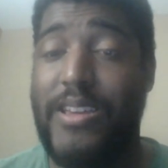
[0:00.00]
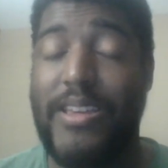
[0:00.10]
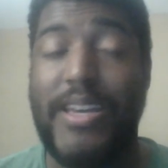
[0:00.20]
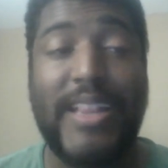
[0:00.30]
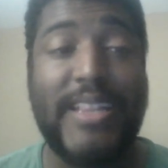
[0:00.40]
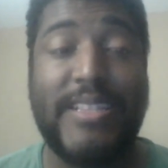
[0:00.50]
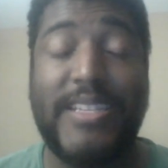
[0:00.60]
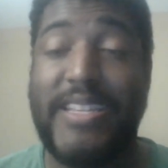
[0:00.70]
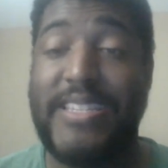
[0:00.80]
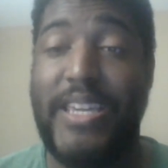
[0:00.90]
got
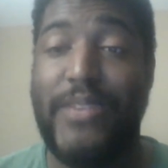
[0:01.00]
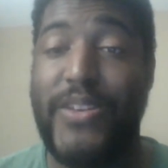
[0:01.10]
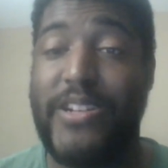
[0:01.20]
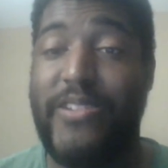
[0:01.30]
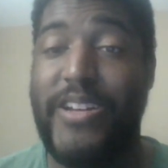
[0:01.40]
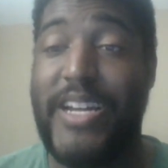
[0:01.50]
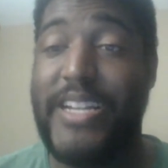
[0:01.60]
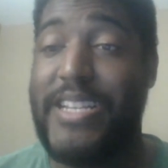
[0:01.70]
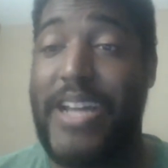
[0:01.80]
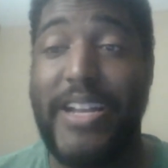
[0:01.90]
Tennessee a victory.
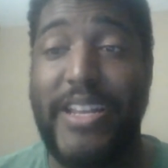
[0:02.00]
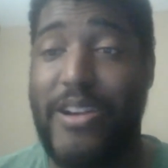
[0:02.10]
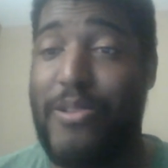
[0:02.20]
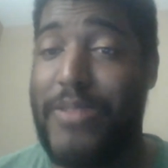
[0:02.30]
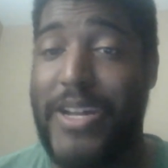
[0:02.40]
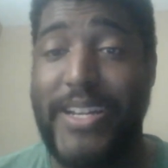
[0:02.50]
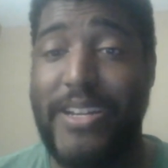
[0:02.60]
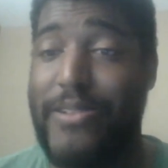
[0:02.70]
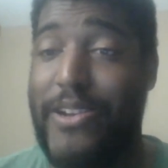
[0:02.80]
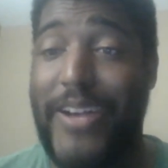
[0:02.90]
I, I don't I
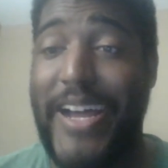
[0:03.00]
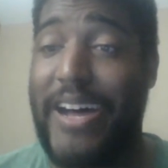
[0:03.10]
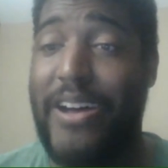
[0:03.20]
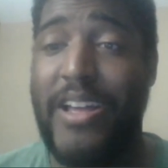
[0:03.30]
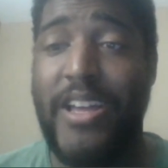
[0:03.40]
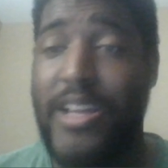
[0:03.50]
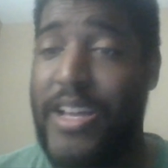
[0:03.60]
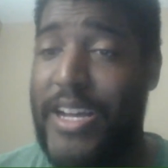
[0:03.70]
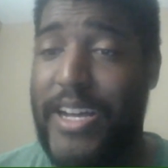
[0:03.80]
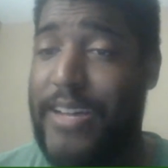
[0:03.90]
don't know how.
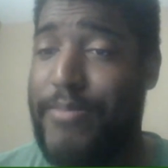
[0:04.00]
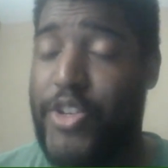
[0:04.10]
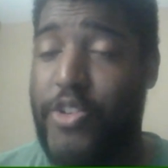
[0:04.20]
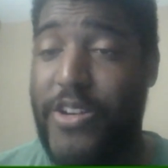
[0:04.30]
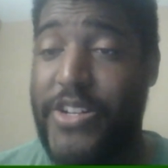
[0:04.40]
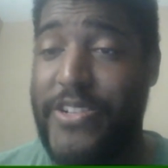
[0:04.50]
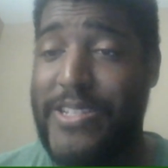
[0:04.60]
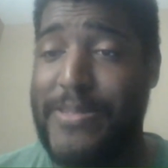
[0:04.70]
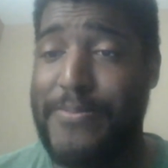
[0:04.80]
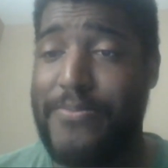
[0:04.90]
Uh, the
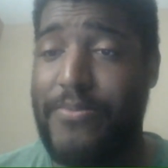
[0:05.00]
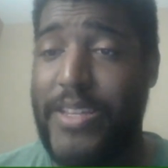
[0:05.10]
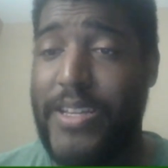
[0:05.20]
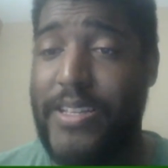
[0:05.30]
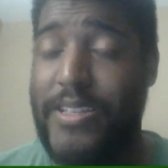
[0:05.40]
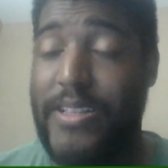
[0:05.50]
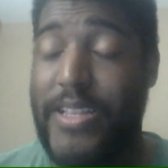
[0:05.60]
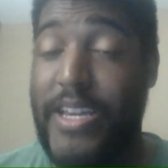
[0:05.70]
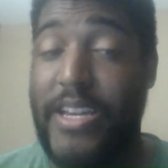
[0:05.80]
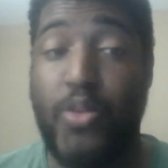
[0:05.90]
Chargers
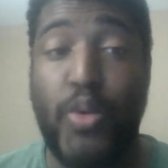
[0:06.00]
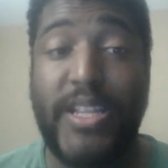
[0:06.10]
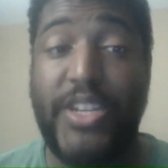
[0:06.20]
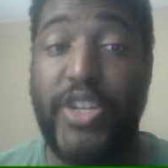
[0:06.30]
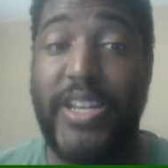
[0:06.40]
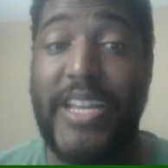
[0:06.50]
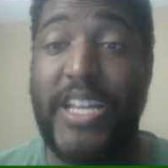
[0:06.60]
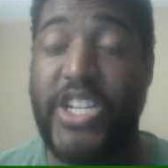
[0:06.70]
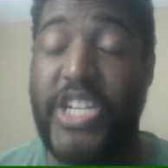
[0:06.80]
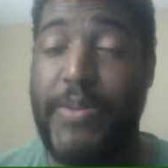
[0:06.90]
they quickly shut
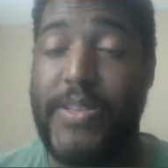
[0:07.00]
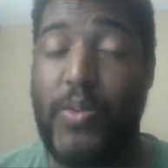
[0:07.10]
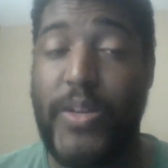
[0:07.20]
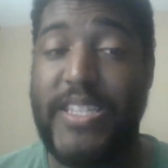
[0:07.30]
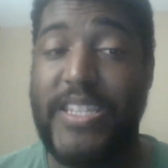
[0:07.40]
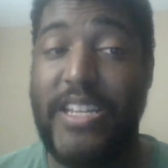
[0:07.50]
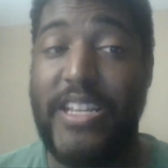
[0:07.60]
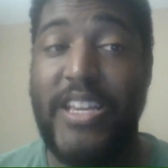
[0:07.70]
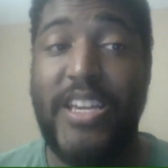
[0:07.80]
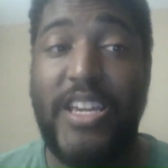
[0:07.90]
down the Jameis Winston,
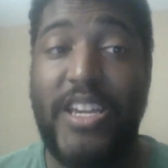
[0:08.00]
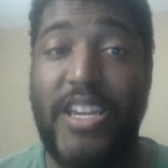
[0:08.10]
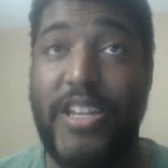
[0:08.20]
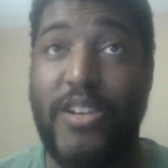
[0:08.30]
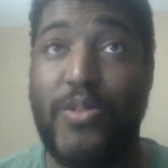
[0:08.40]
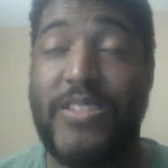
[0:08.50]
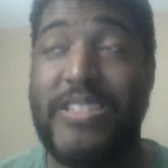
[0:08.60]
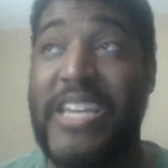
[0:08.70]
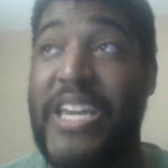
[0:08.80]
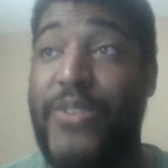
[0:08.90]
you know,
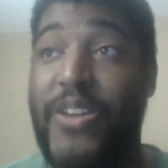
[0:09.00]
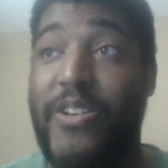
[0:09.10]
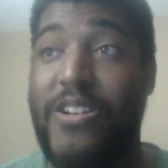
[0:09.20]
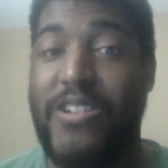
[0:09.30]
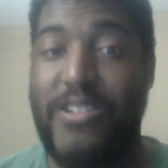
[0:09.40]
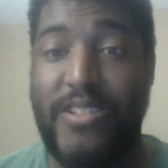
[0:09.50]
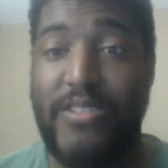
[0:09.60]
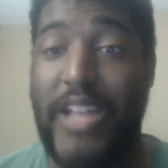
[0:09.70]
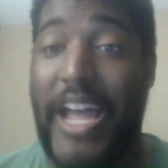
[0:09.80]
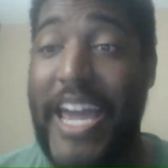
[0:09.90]
savior
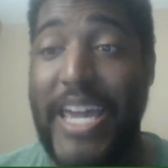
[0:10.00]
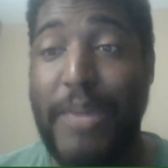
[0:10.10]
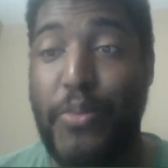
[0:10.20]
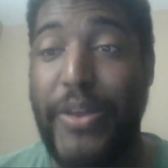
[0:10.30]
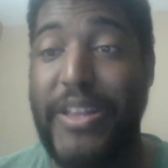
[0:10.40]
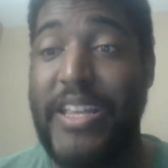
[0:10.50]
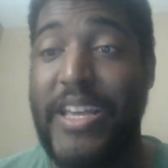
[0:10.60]
hype with